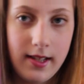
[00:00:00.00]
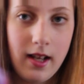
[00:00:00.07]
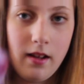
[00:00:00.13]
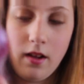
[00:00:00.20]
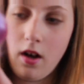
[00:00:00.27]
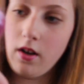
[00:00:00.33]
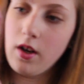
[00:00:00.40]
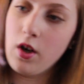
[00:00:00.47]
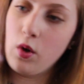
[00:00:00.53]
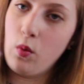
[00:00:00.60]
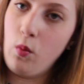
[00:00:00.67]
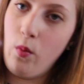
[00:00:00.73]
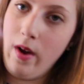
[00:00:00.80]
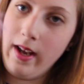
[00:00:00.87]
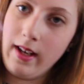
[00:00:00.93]
is how long her
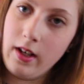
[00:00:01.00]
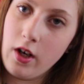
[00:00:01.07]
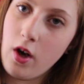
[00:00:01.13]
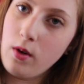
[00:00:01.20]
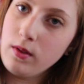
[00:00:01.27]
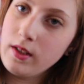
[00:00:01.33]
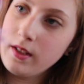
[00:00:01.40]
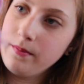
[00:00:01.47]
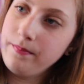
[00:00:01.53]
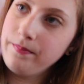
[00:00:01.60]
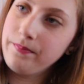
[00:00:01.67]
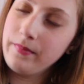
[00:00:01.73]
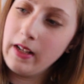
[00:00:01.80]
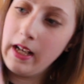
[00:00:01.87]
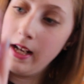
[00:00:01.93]
wig goes,
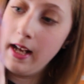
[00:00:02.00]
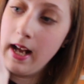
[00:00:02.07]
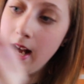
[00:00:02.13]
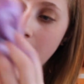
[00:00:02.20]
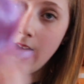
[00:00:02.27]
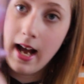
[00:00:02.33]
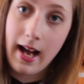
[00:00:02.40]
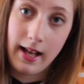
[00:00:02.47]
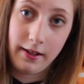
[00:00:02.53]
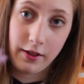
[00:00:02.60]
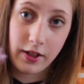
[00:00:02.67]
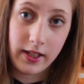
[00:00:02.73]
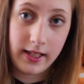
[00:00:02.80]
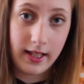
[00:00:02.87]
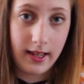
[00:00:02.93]
as you
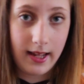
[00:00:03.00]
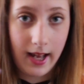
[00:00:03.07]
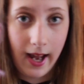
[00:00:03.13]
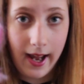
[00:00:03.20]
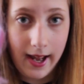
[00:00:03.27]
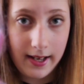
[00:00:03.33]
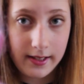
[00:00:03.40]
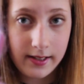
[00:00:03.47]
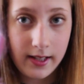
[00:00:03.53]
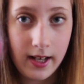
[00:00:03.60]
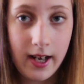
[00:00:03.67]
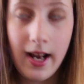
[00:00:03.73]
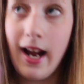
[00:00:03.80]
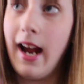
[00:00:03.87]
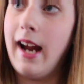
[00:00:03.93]
can see the end,
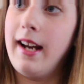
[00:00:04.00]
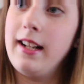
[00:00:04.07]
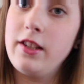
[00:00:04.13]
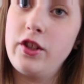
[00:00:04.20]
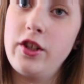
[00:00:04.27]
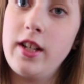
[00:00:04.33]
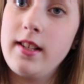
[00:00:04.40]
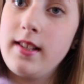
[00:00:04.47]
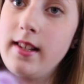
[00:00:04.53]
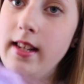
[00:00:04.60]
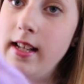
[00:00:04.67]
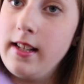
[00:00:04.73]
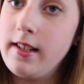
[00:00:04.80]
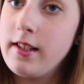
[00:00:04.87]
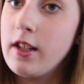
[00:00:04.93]
and it's just
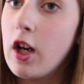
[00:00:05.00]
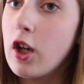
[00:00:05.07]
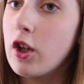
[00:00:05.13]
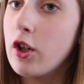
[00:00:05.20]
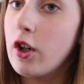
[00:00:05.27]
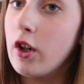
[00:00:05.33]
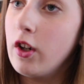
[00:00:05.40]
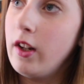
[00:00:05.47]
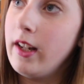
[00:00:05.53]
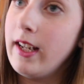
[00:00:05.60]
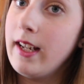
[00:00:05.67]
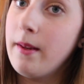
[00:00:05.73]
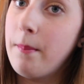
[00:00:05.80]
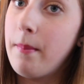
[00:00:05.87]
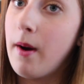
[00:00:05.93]
this
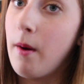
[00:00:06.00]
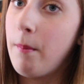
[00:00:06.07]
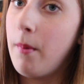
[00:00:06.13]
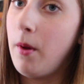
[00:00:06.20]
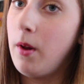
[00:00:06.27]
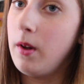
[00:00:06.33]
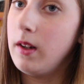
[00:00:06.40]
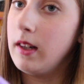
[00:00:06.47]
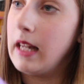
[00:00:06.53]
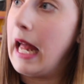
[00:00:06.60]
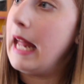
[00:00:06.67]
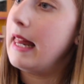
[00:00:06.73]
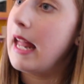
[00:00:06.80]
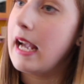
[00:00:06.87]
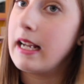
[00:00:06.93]
curly purple
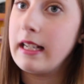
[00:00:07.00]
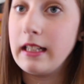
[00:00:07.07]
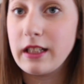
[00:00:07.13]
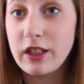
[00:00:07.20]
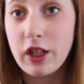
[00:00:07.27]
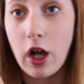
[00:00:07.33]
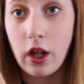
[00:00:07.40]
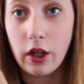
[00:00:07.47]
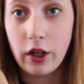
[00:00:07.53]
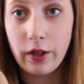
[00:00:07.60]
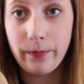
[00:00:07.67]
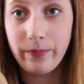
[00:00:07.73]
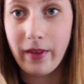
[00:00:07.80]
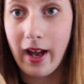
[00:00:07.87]
lilac color.